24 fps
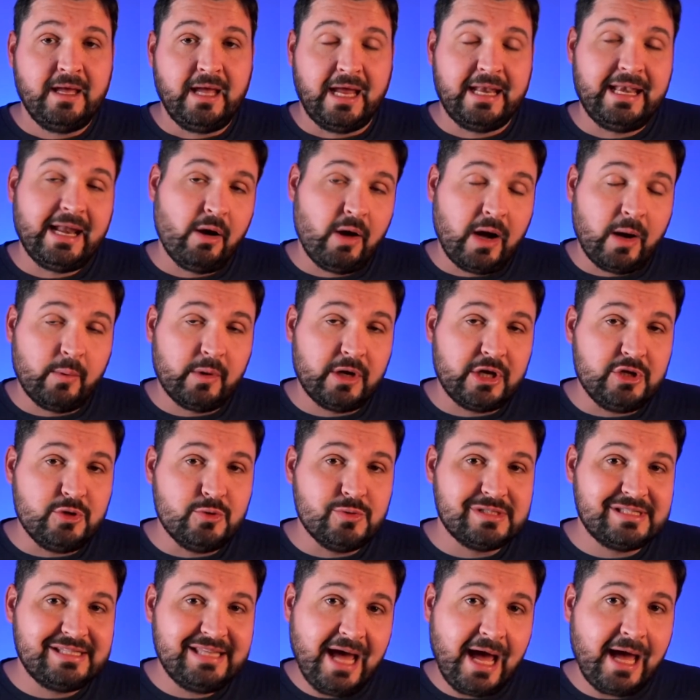And now I want to
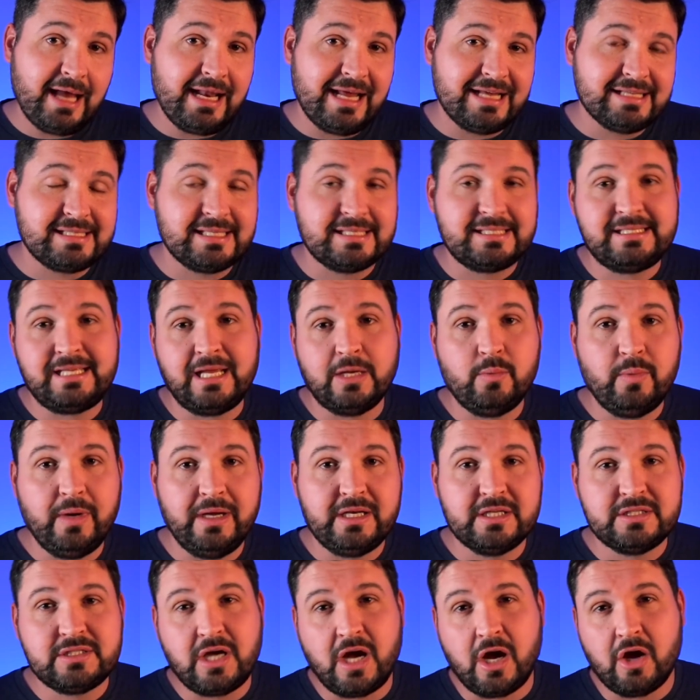use that as the segue
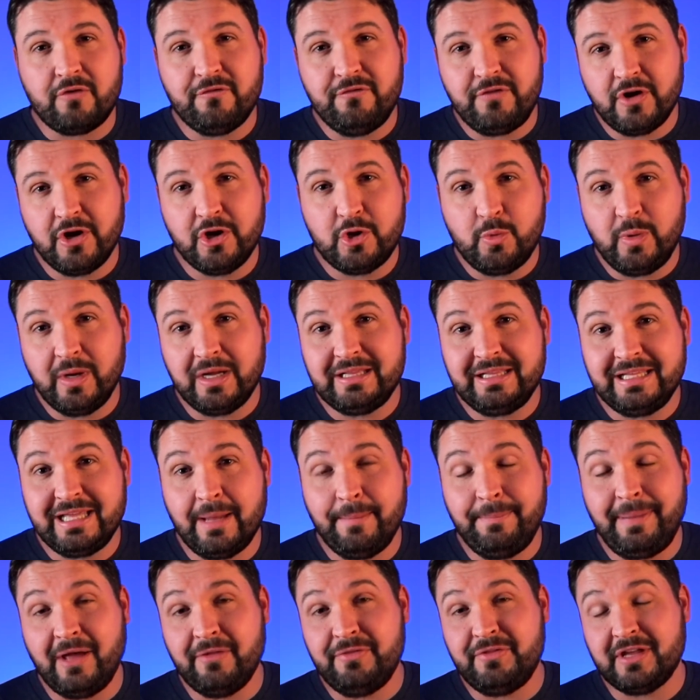to talk very quickly
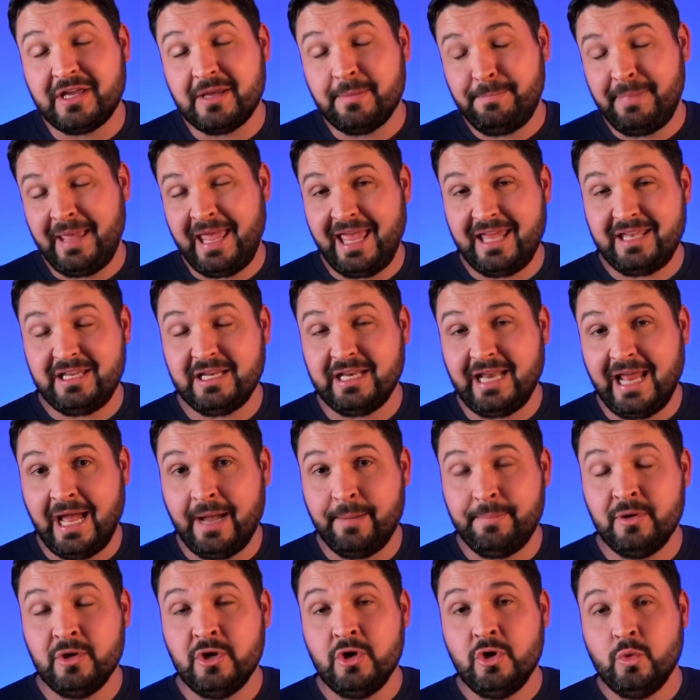about the companion
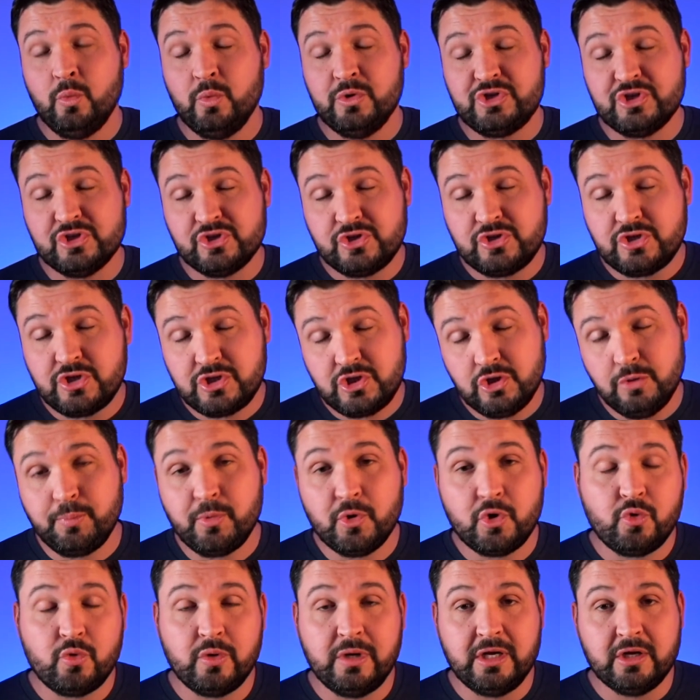app, which is
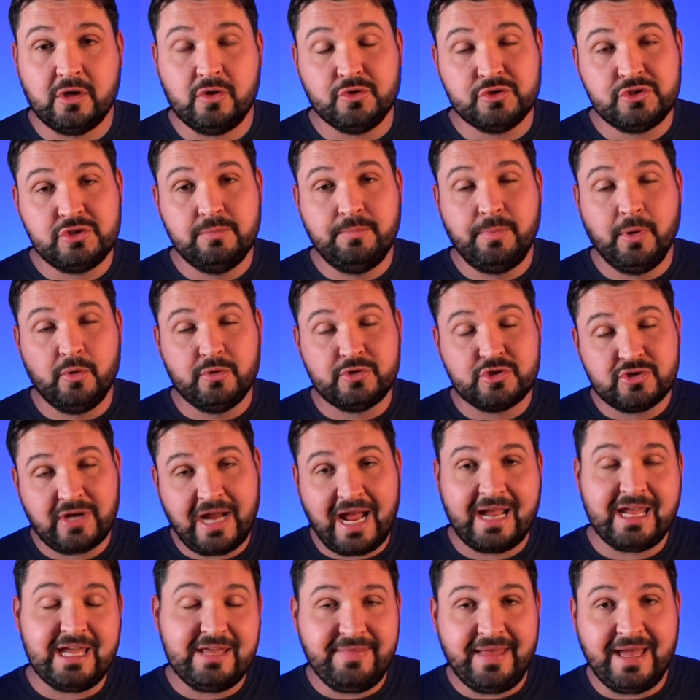super critical to both
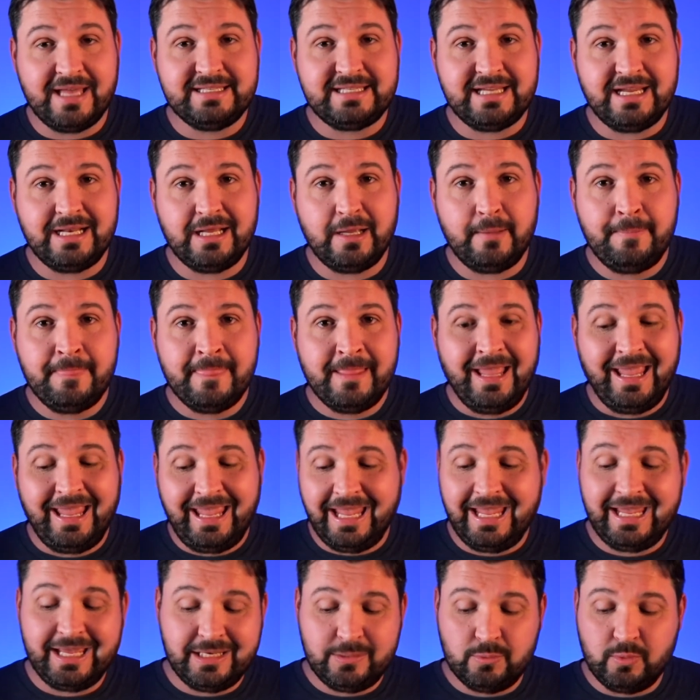tracking that data
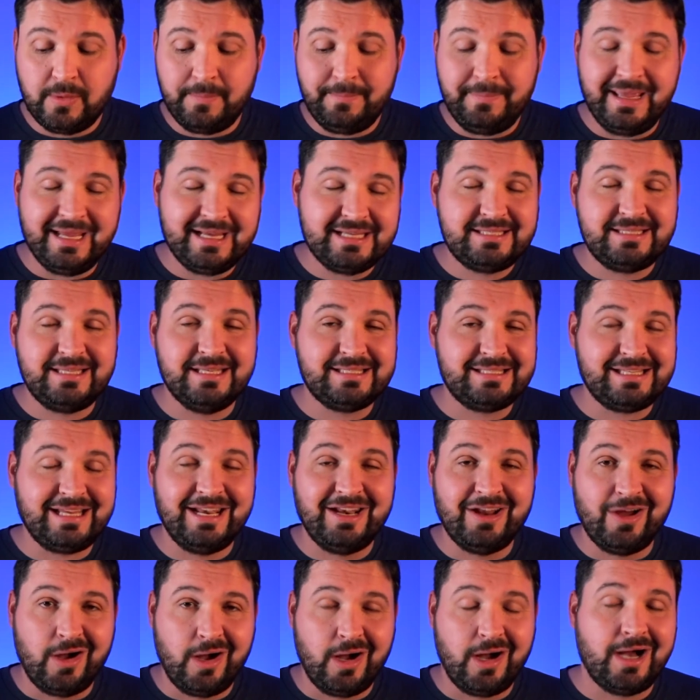and what makes this
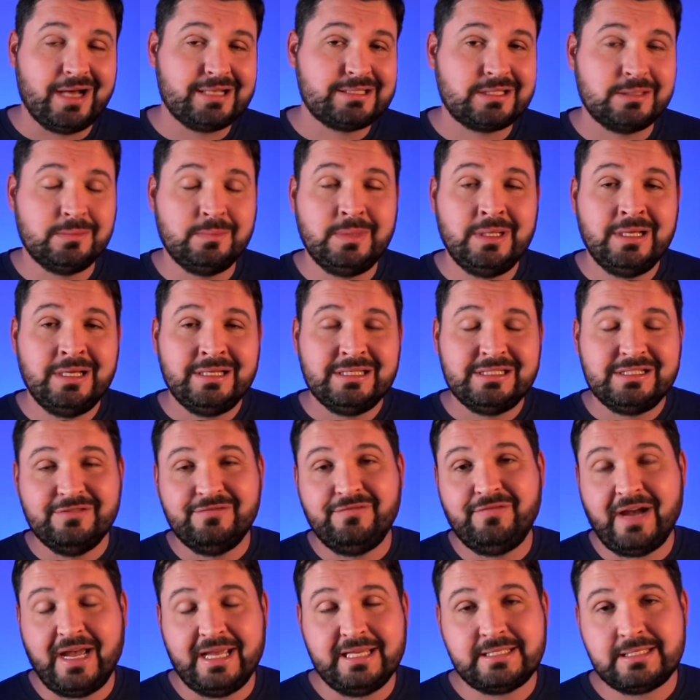an awesome
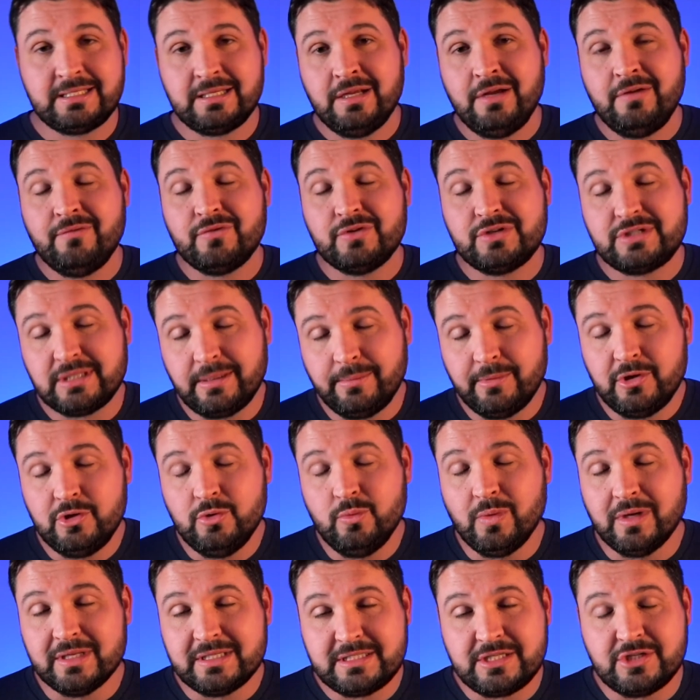device for someone who
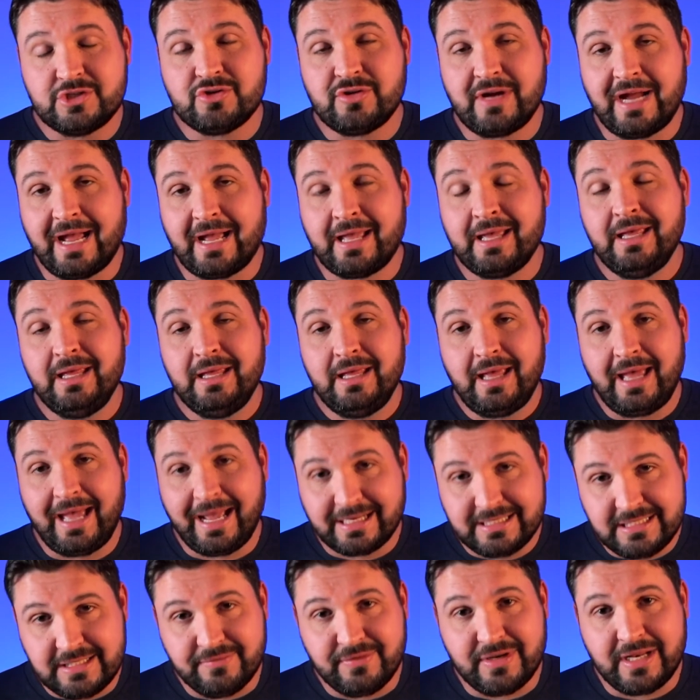wants to track
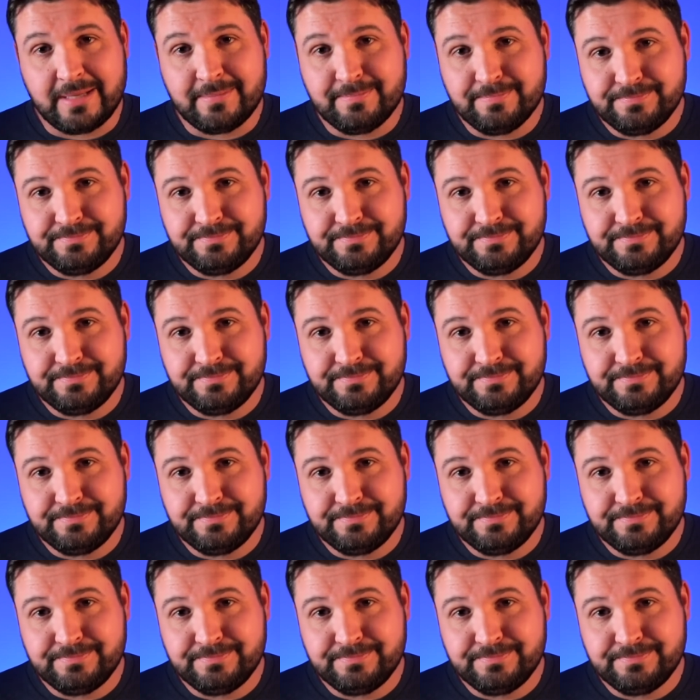activity.